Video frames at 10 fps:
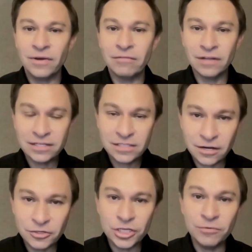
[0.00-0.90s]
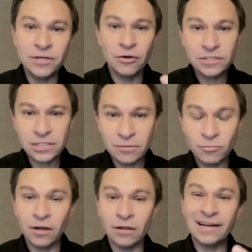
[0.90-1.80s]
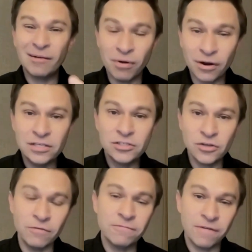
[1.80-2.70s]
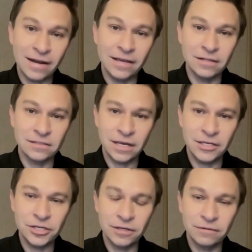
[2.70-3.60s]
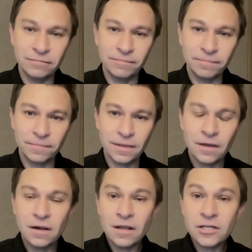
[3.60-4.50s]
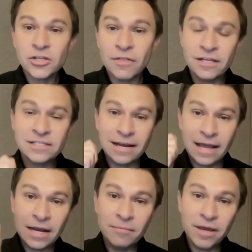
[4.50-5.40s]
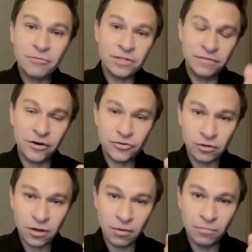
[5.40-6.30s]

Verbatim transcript: we have less energy, we don't sleep well, and our bodies don't fight against aging. So that it's that NMN resveratrol